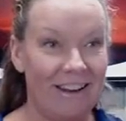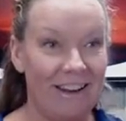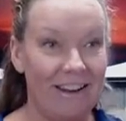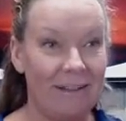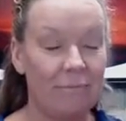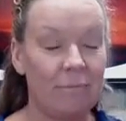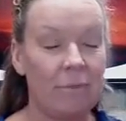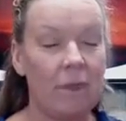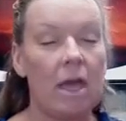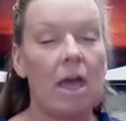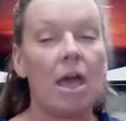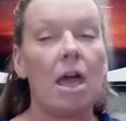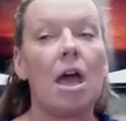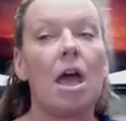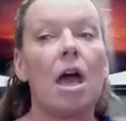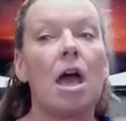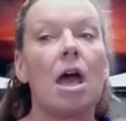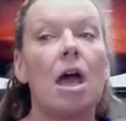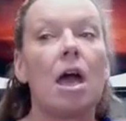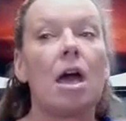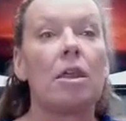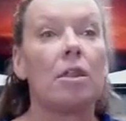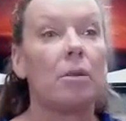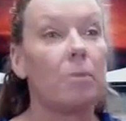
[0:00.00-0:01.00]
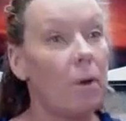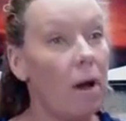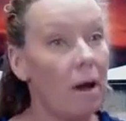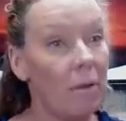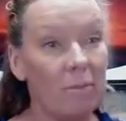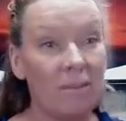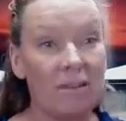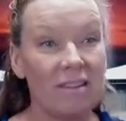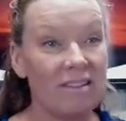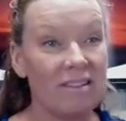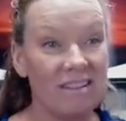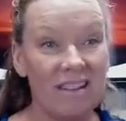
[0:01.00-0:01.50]
Right. The
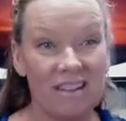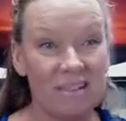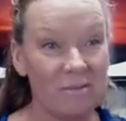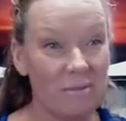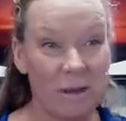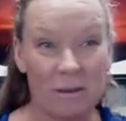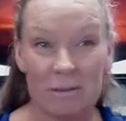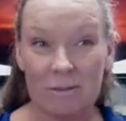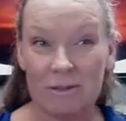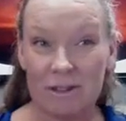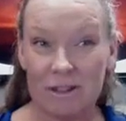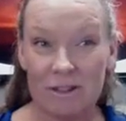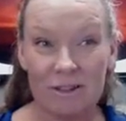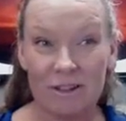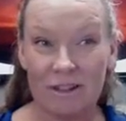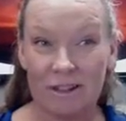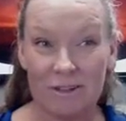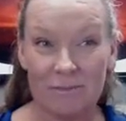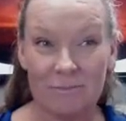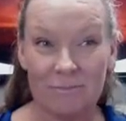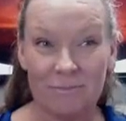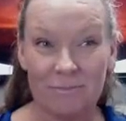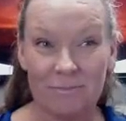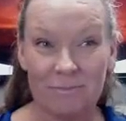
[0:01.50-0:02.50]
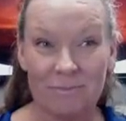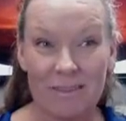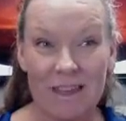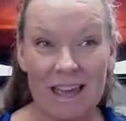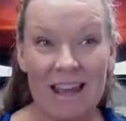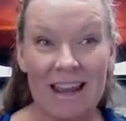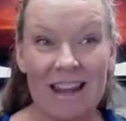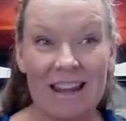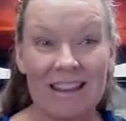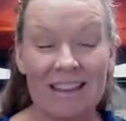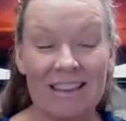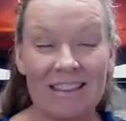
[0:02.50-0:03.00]
problem is it doesn't make me feel good.
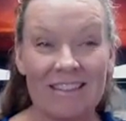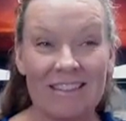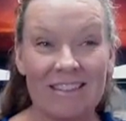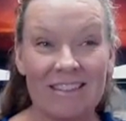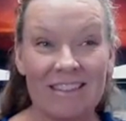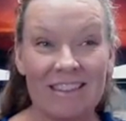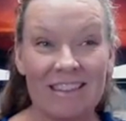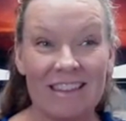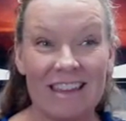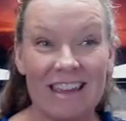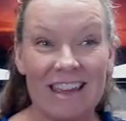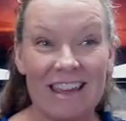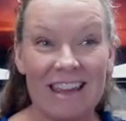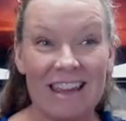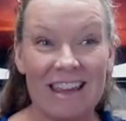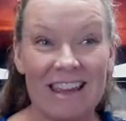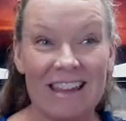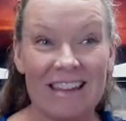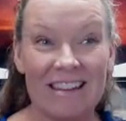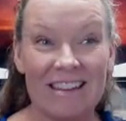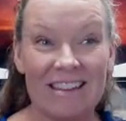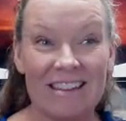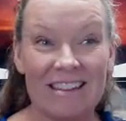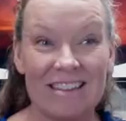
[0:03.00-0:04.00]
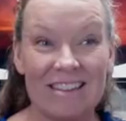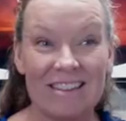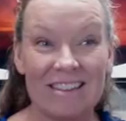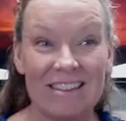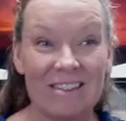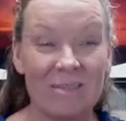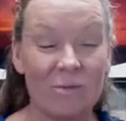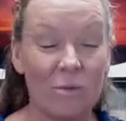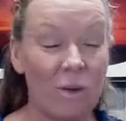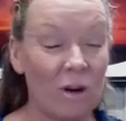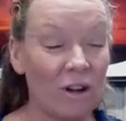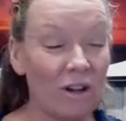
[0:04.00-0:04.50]
And
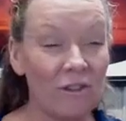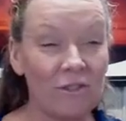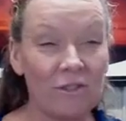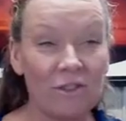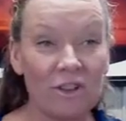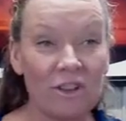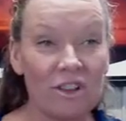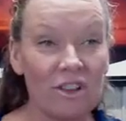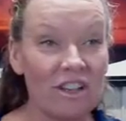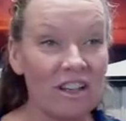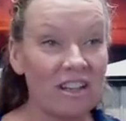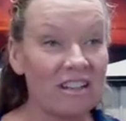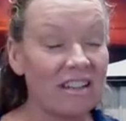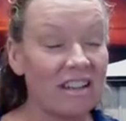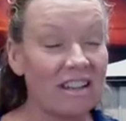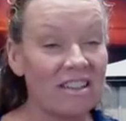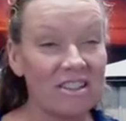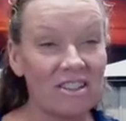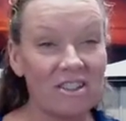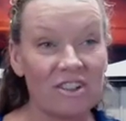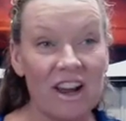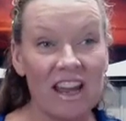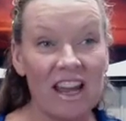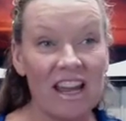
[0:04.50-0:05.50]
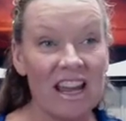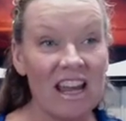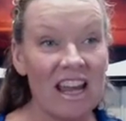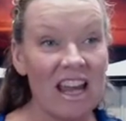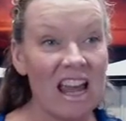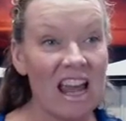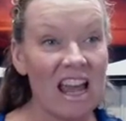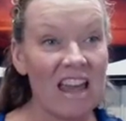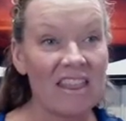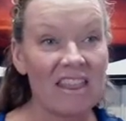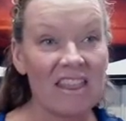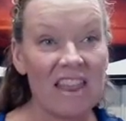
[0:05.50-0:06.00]
it's wonderful and it tastes
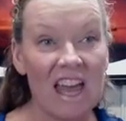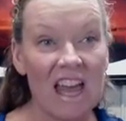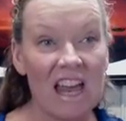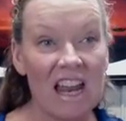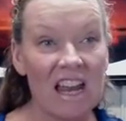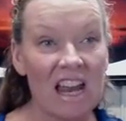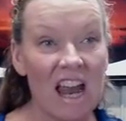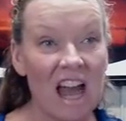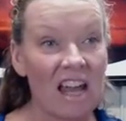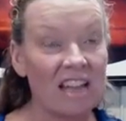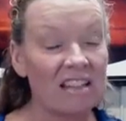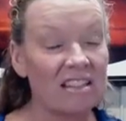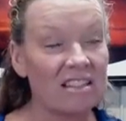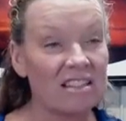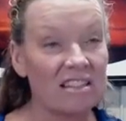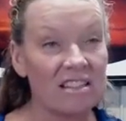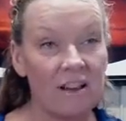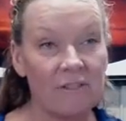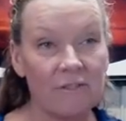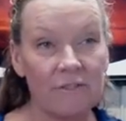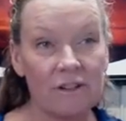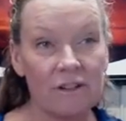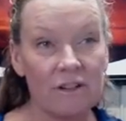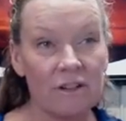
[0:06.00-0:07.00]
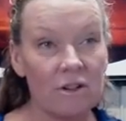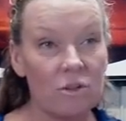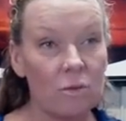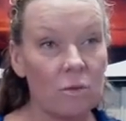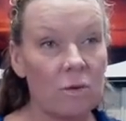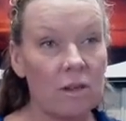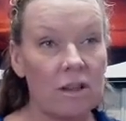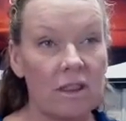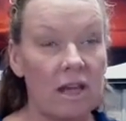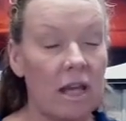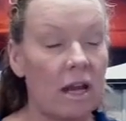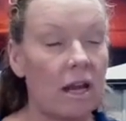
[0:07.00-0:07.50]
great. And then I suffer
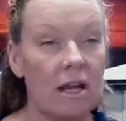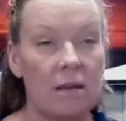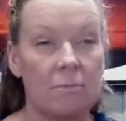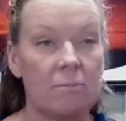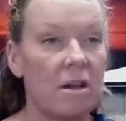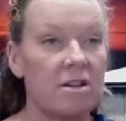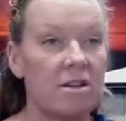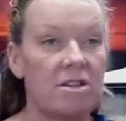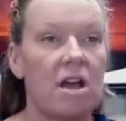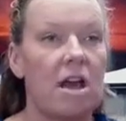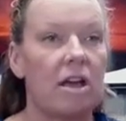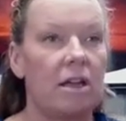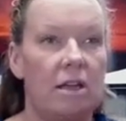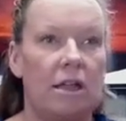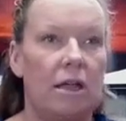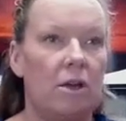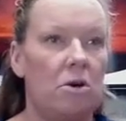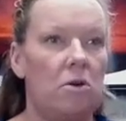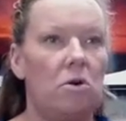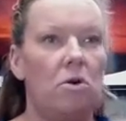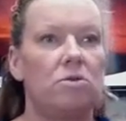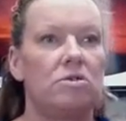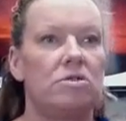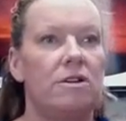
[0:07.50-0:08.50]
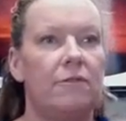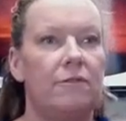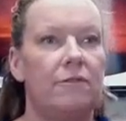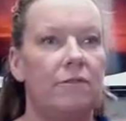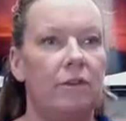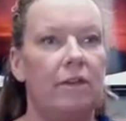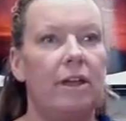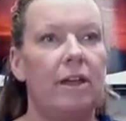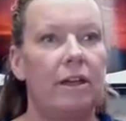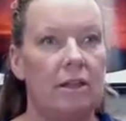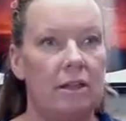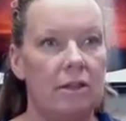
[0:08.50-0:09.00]
with, and I'm not talking like,
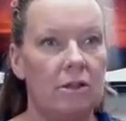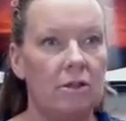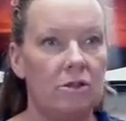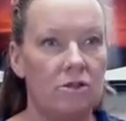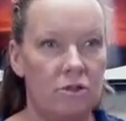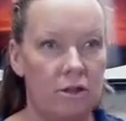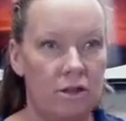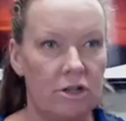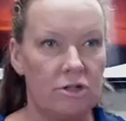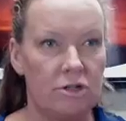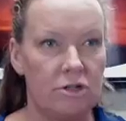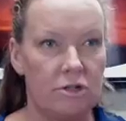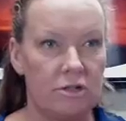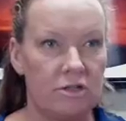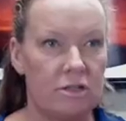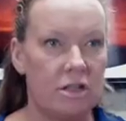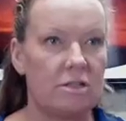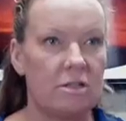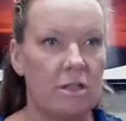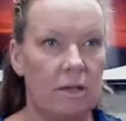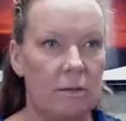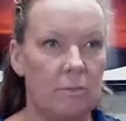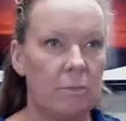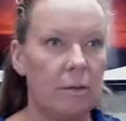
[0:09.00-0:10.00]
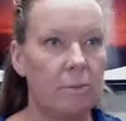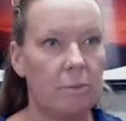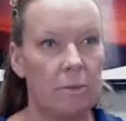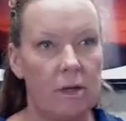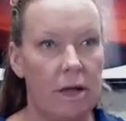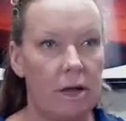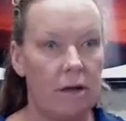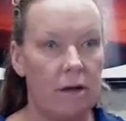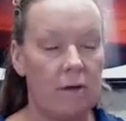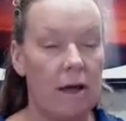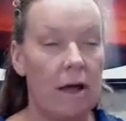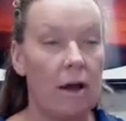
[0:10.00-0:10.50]
suffer like in the traditional sense, like people
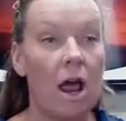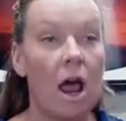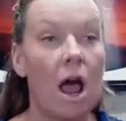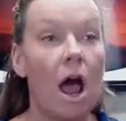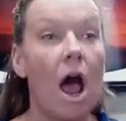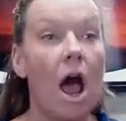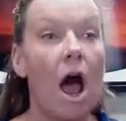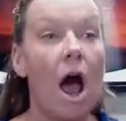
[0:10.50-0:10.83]
lay around.